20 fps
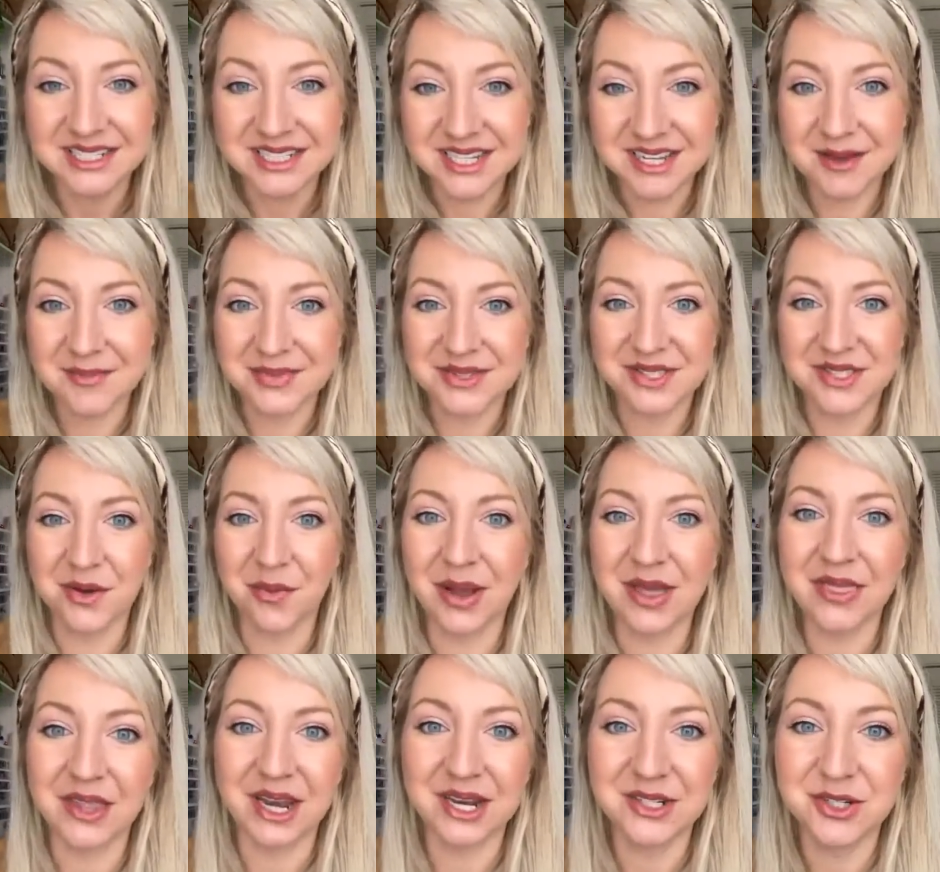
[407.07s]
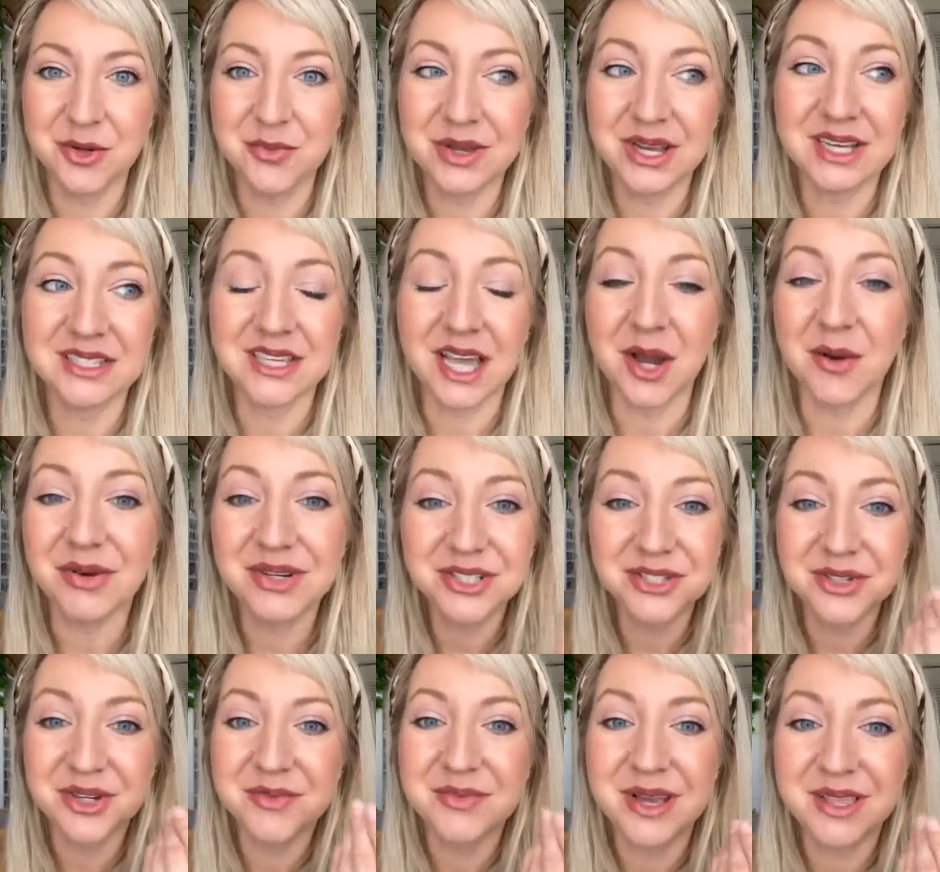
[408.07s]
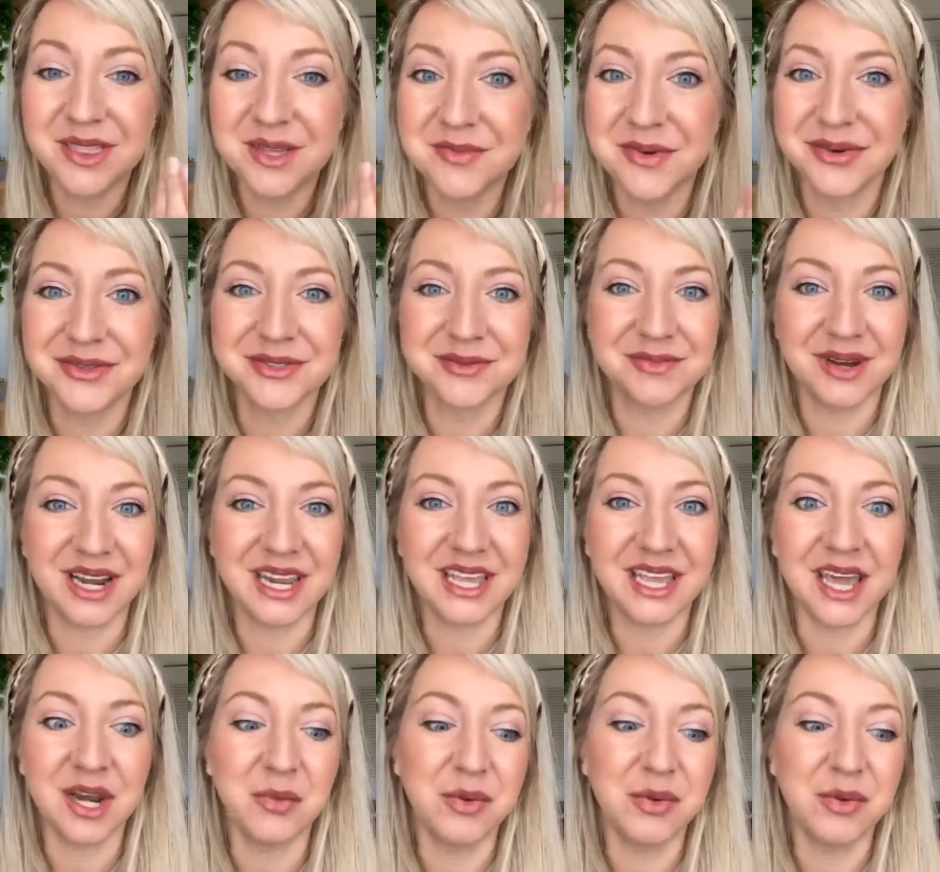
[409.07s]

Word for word: tips the way that I do because I want you to make the most money.